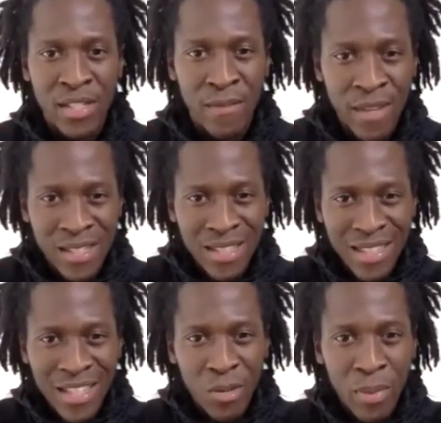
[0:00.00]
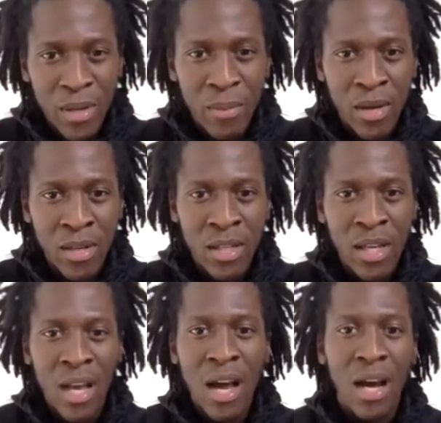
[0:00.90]
invest a little bit of money.
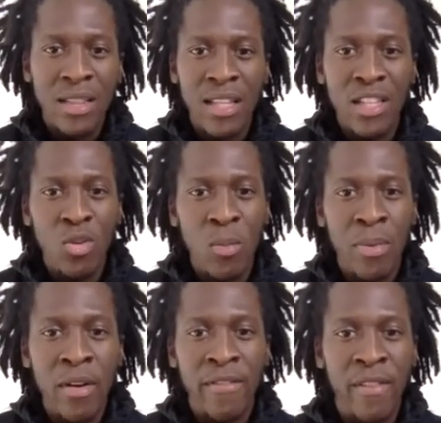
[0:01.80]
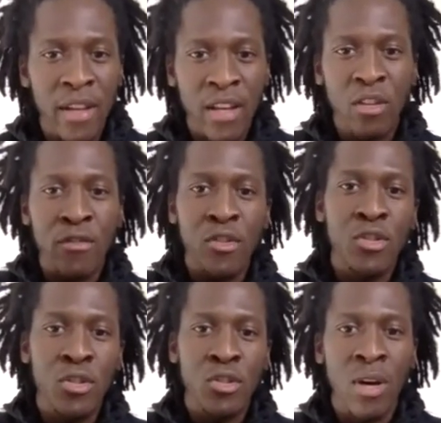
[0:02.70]
I think you will benefit in the
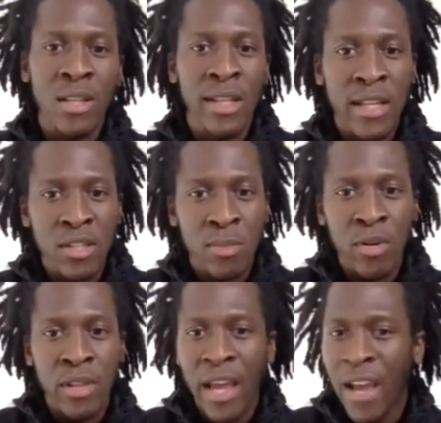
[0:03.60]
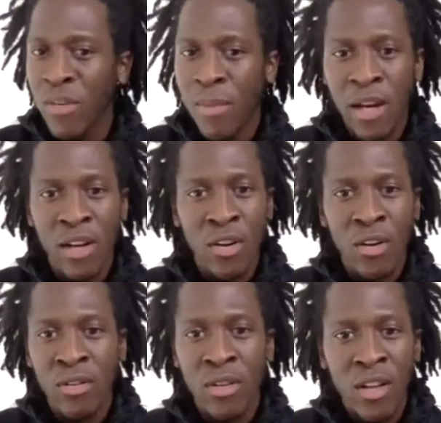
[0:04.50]
future. So I think it's important that everybody
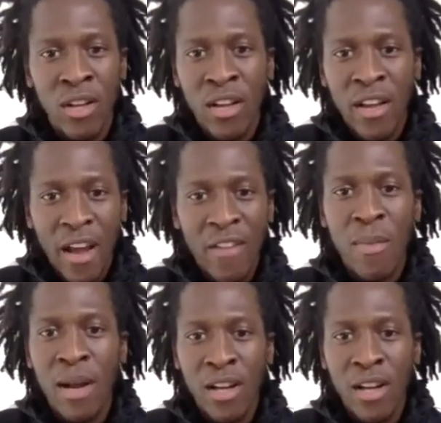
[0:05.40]
learn. Everybody